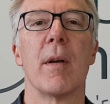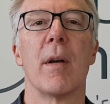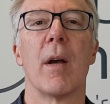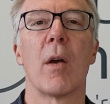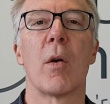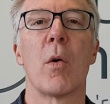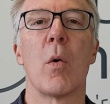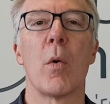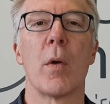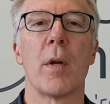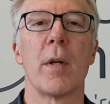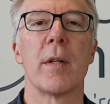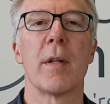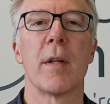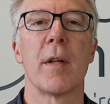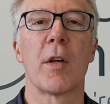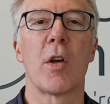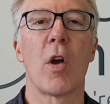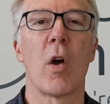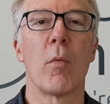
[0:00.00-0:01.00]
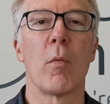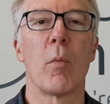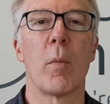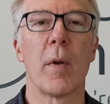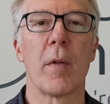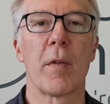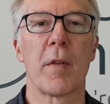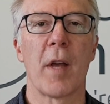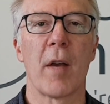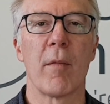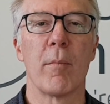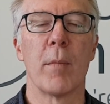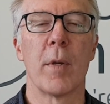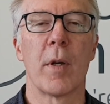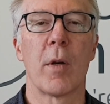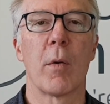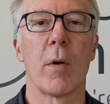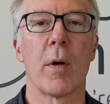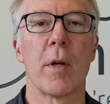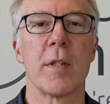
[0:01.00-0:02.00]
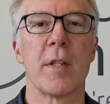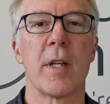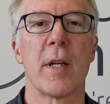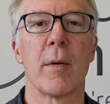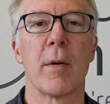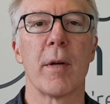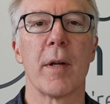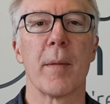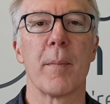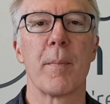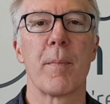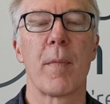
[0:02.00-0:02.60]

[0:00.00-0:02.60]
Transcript: according to the Commonwealth Government criteria.